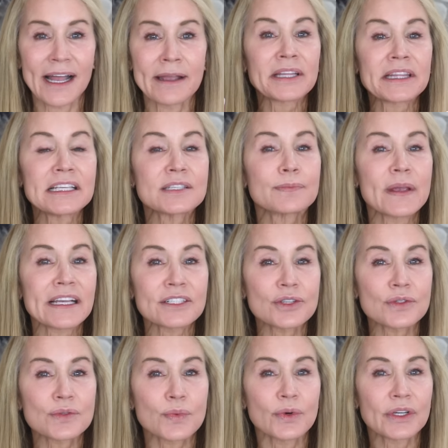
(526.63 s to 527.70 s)
But these
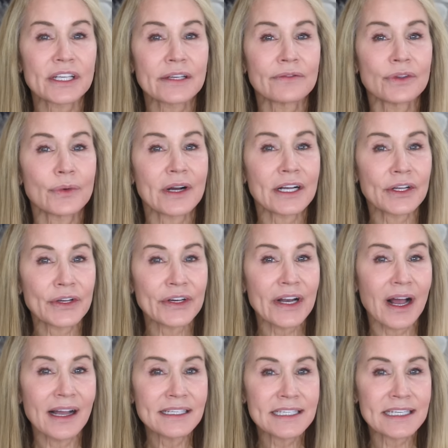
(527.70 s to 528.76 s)
pictures will give you a good
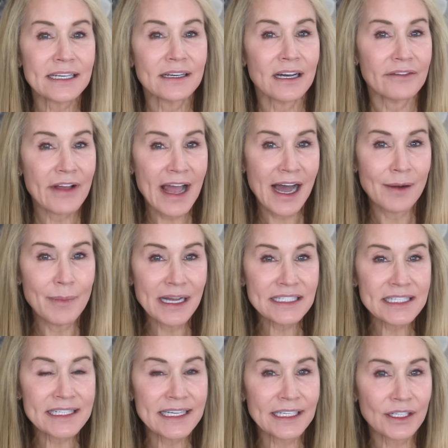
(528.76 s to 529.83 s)
idea of how my
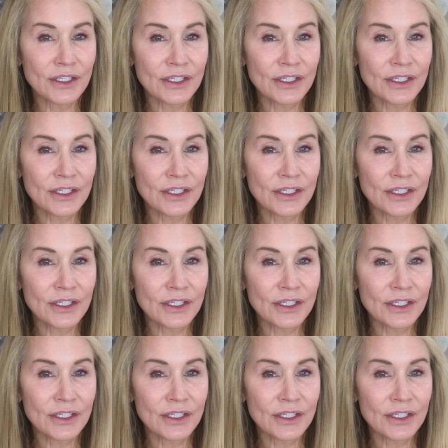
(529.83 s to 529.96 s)
skin